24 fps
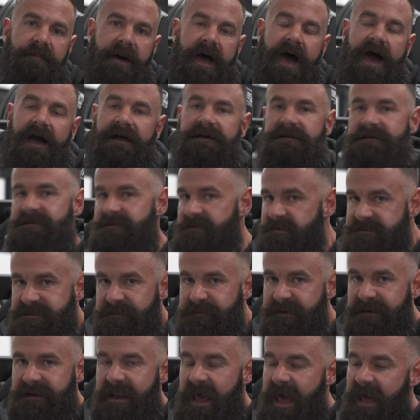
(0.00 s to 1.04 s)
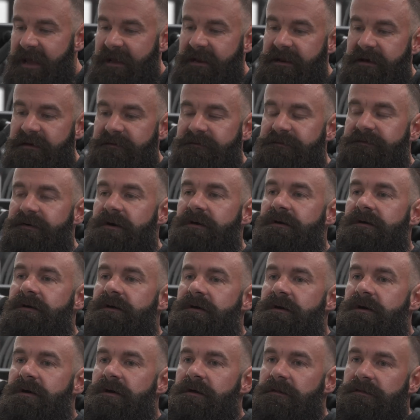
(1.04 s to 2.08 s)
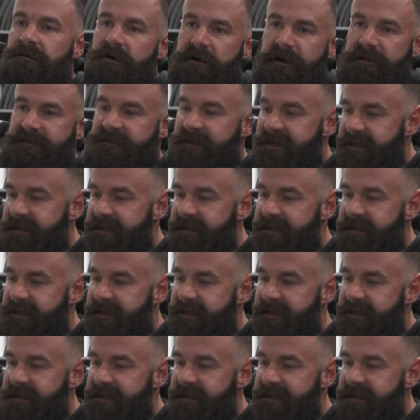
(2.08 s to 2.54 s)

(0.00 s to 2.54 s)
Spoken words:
back, start to be negative, look at